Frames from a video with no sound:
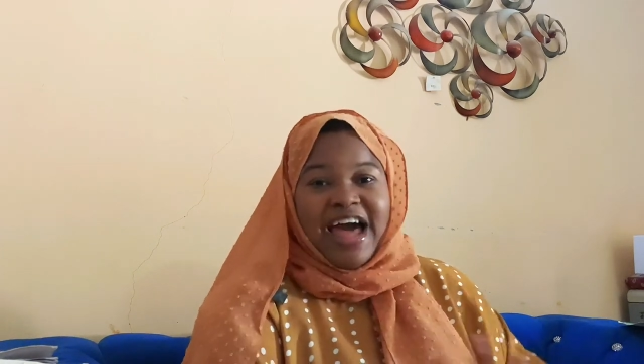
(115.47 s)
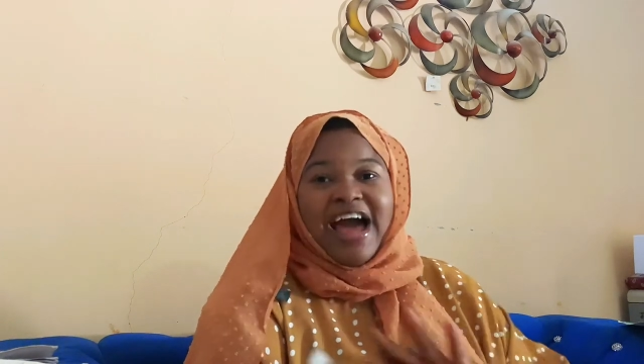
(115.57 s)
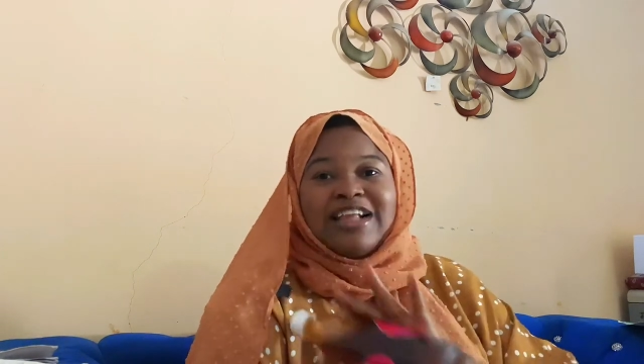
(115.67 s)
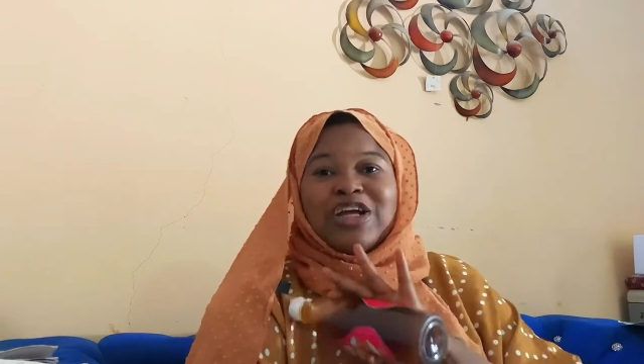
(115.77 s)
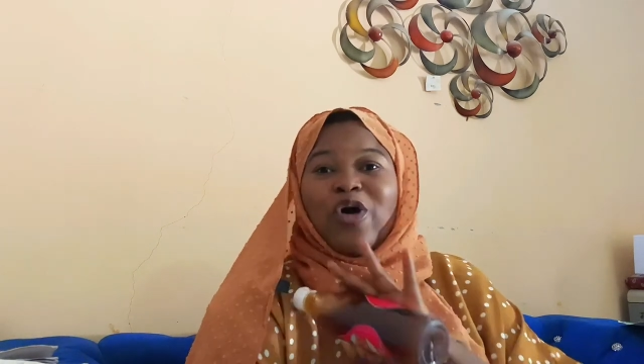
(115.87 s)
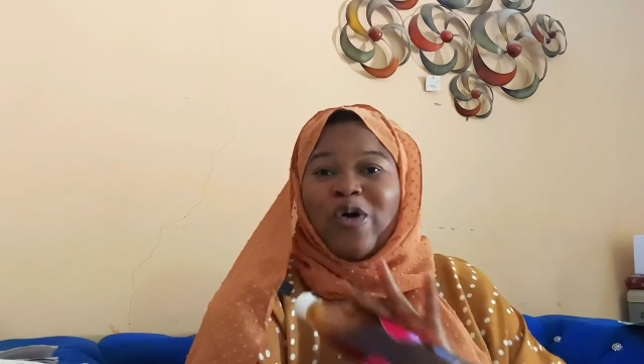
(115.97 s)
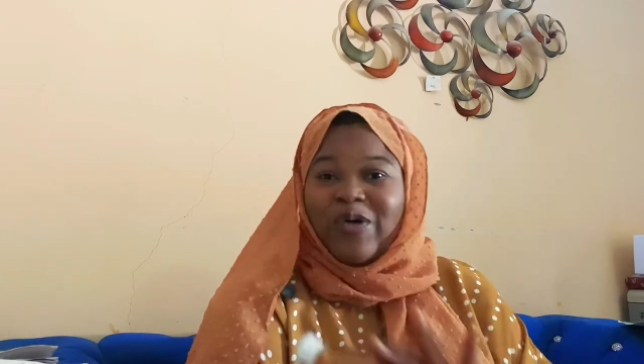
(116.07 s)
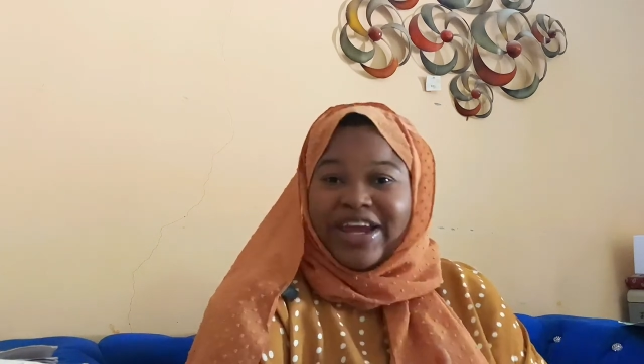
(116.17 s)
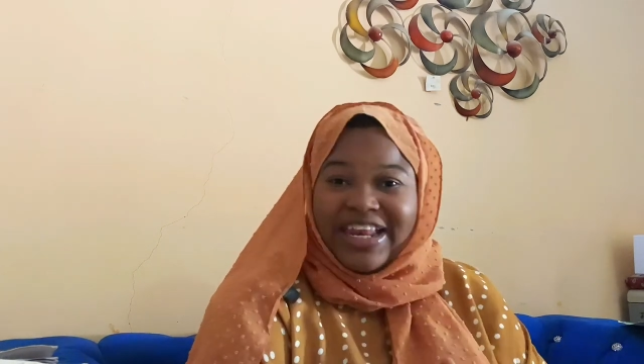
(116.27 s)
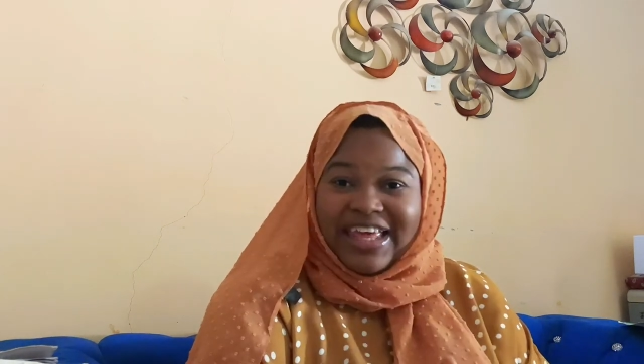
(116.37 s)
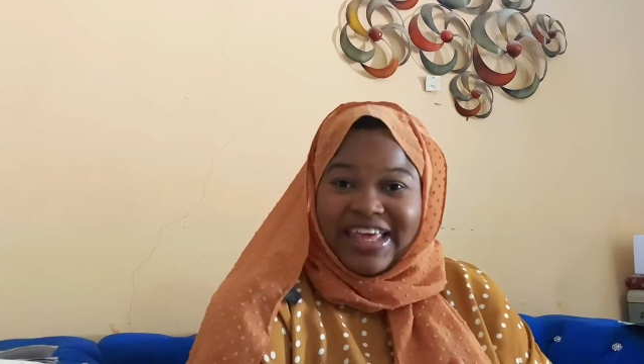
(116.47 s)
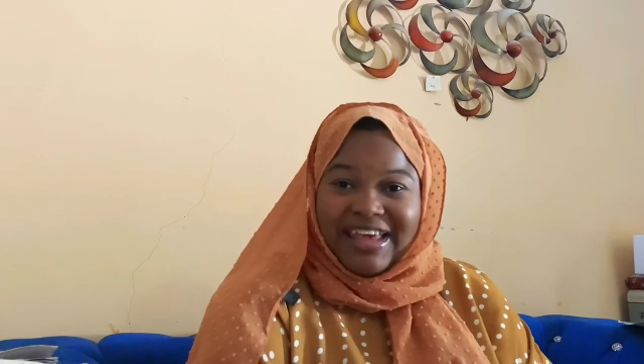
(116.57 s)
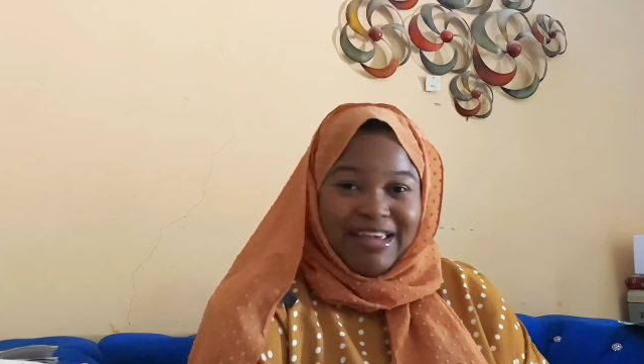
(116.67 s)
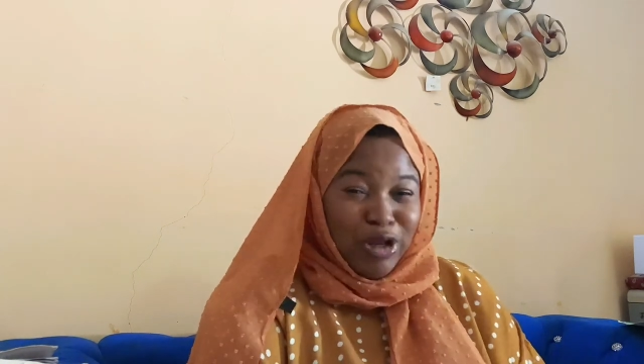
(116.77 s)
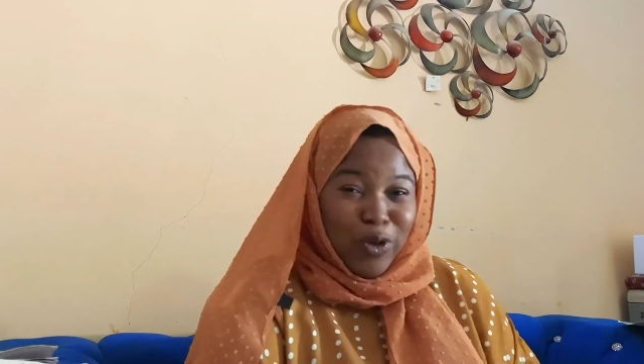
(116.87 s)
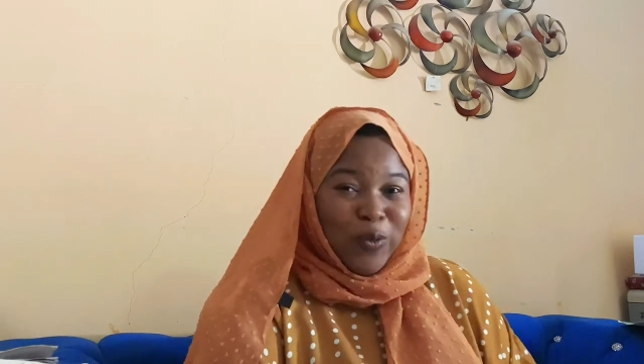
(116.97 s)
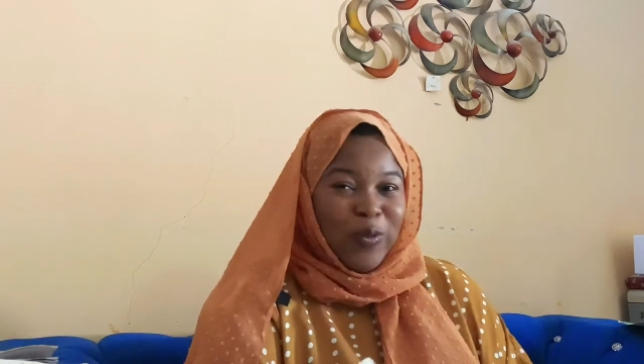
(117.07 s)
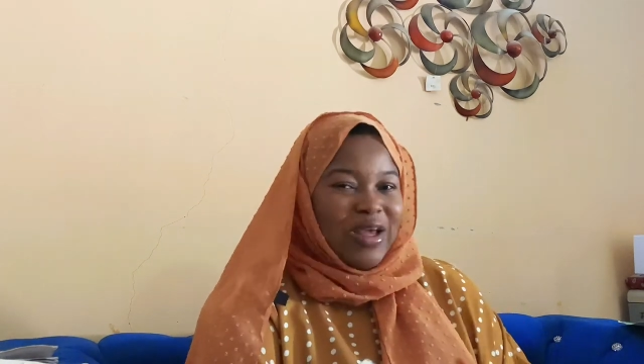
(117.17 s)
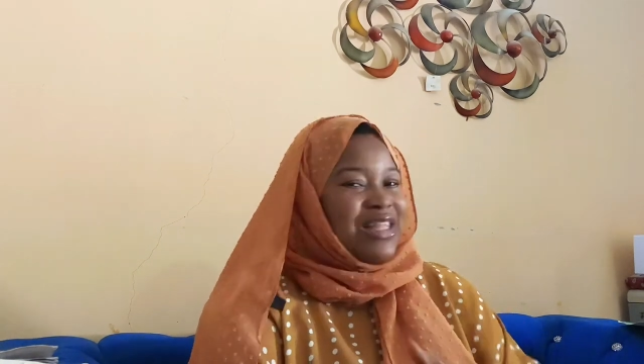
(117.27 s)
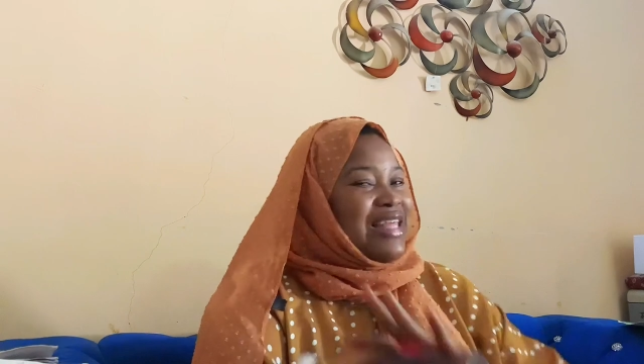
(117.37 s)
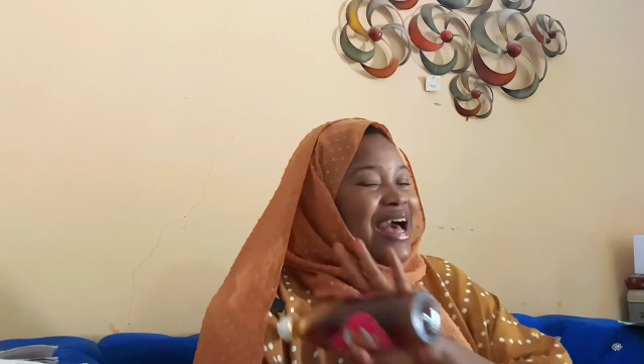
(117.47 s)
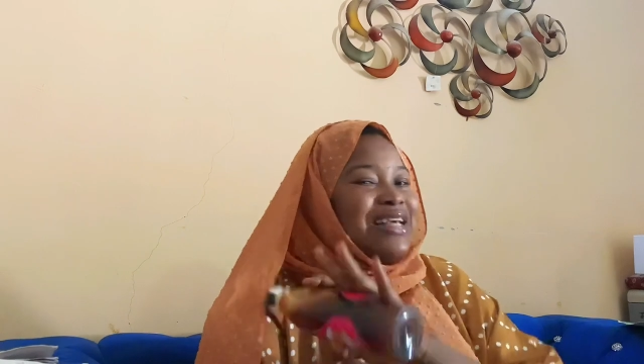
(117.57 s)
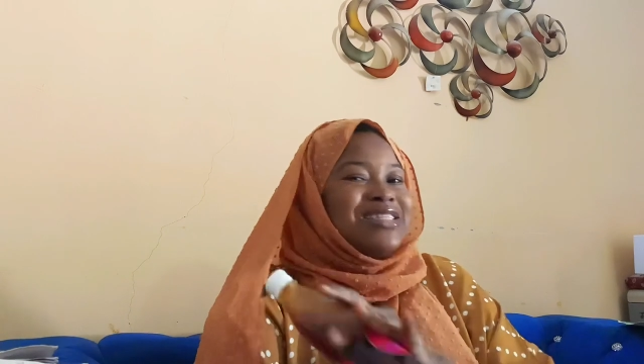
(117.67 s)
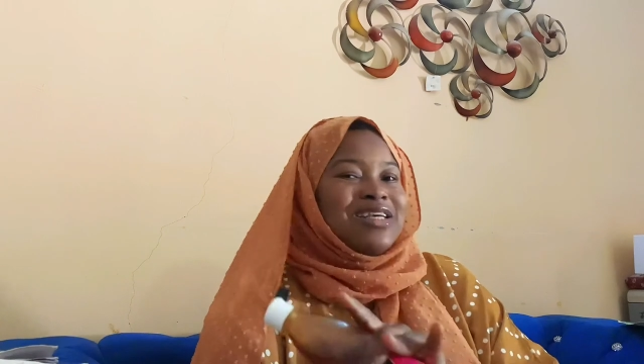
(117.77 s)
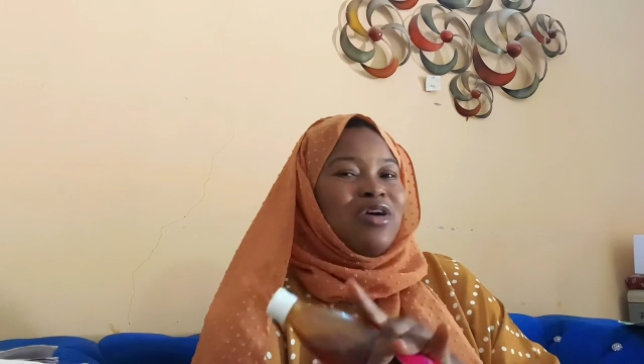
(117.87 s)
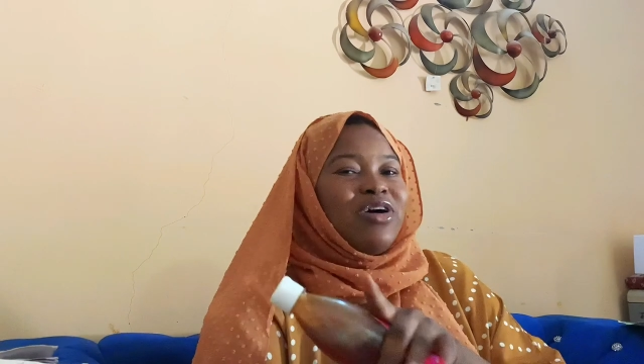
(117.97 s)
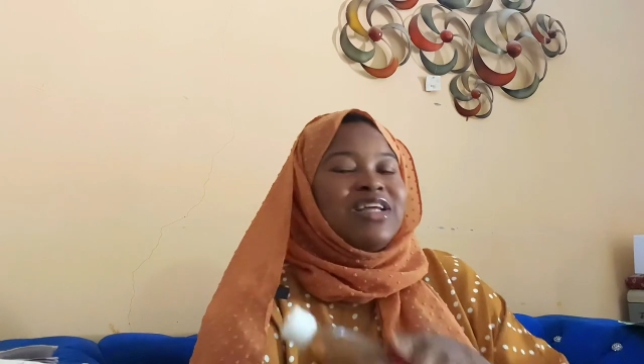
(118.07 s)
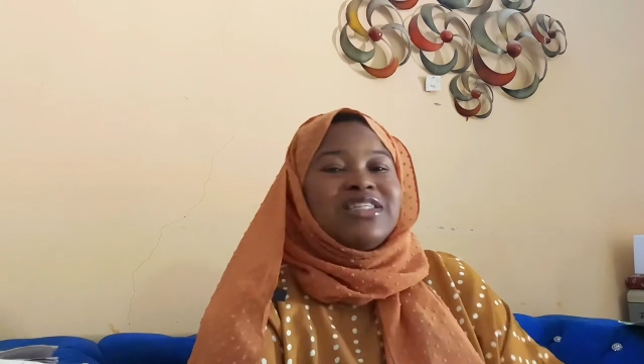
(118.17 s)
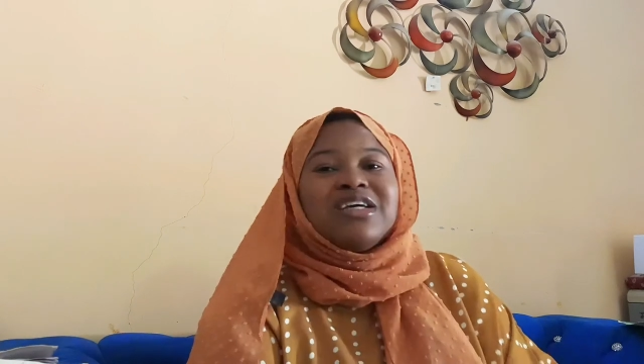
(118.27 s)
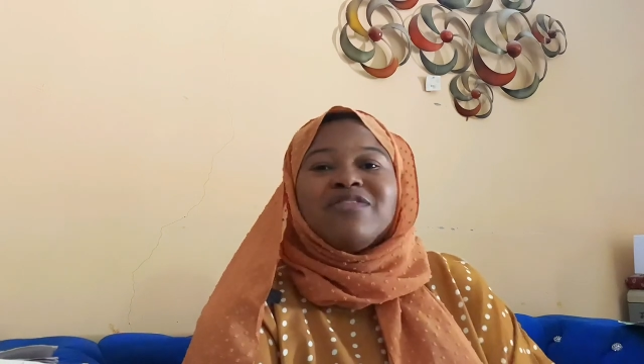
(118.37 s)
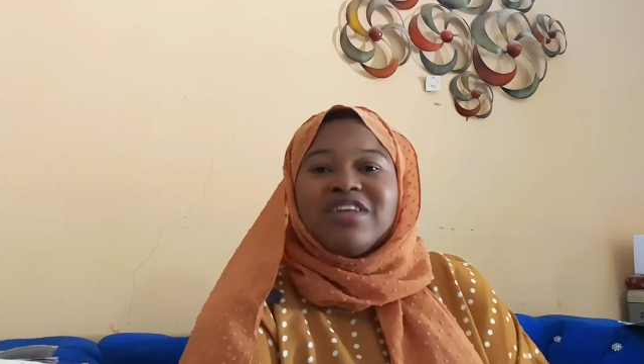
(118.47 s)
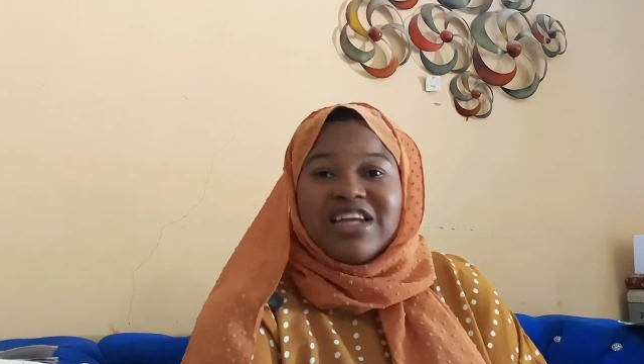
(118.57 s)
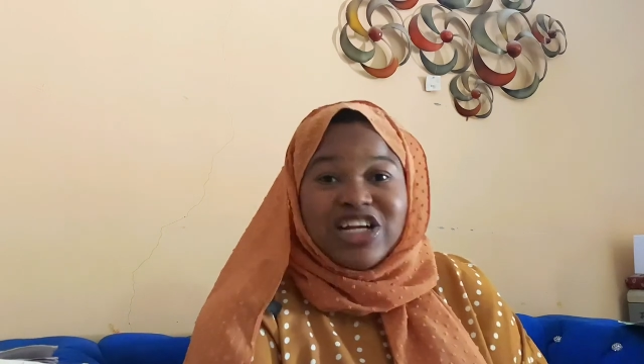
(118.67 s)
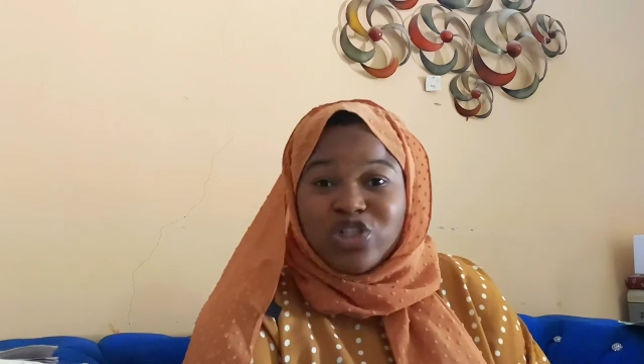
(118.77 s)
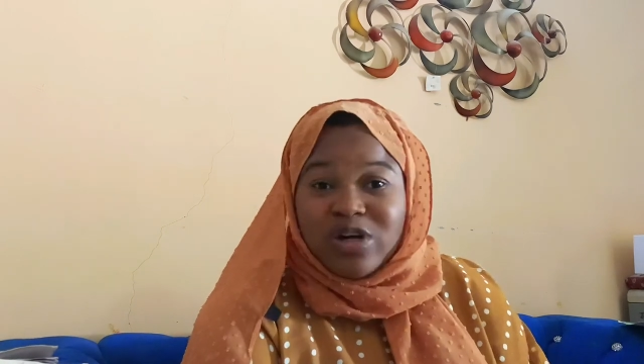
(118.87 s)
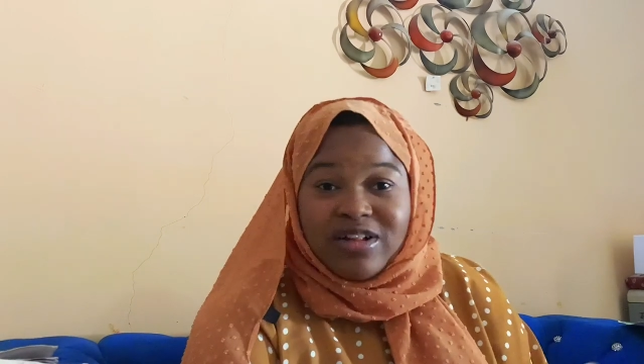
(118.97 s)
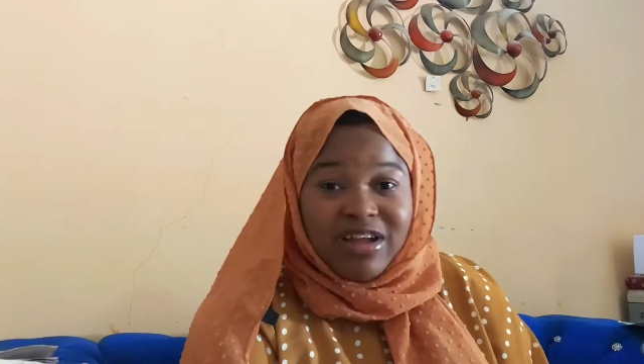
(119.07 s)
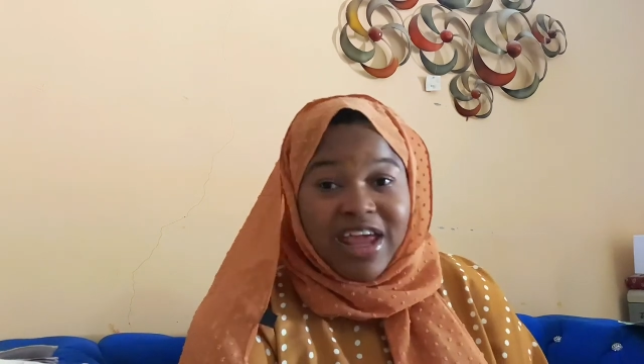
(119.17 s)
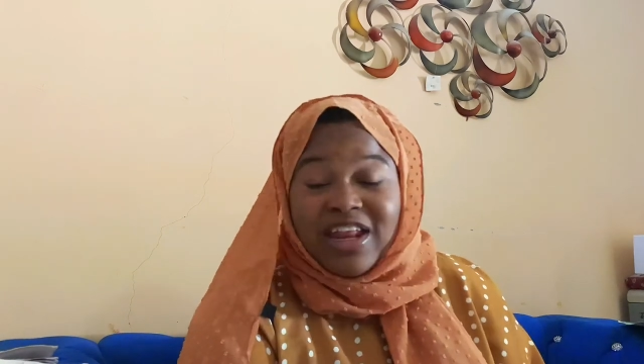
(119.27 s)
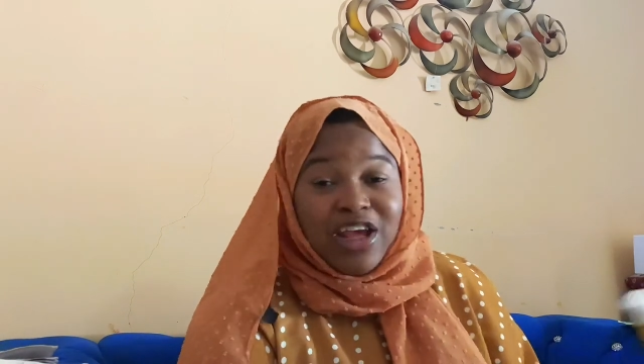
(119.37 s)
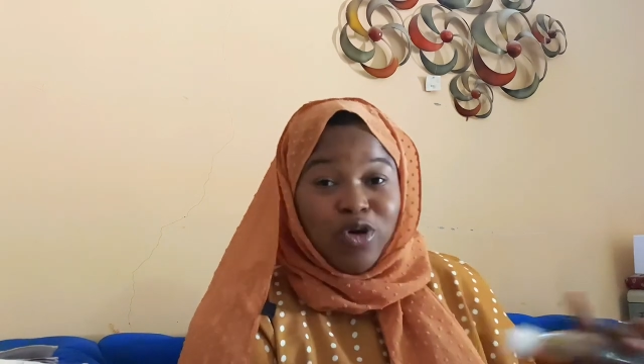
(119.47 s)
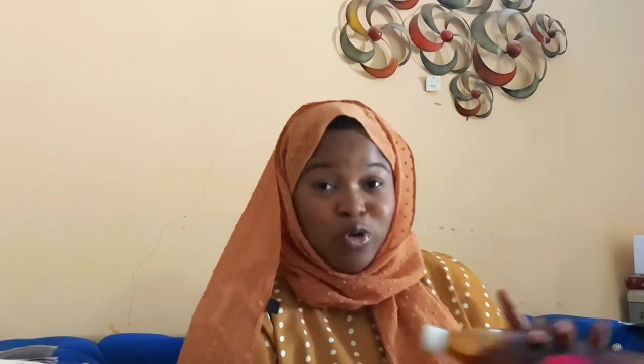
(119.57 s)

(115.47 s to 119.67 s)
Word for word: and coily you know the quality of the natural hair that